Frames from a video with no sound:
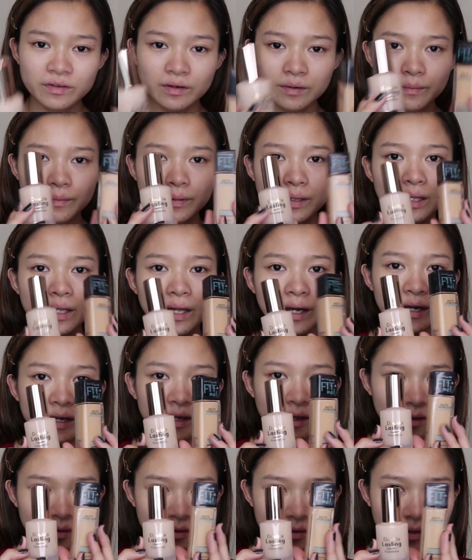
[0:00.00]
to
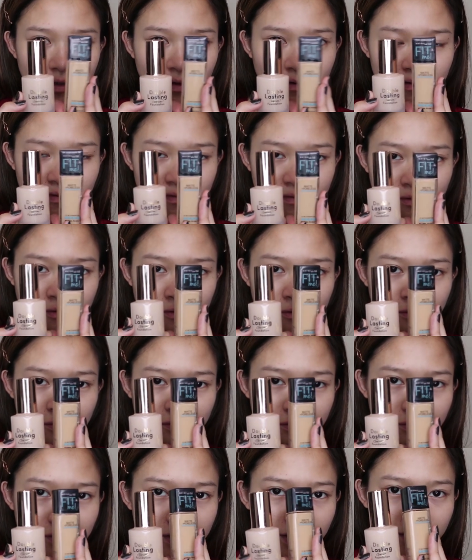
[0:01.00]
apply these
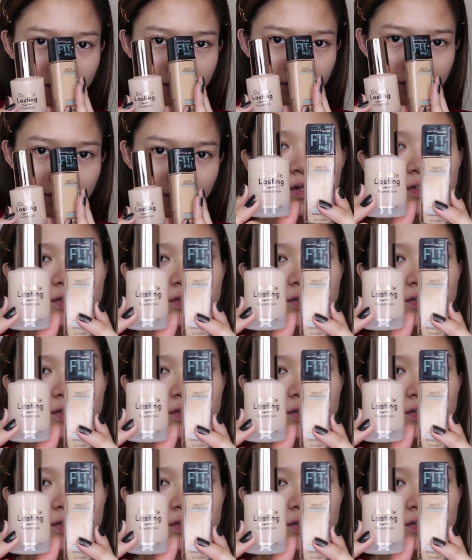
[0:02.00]
two together.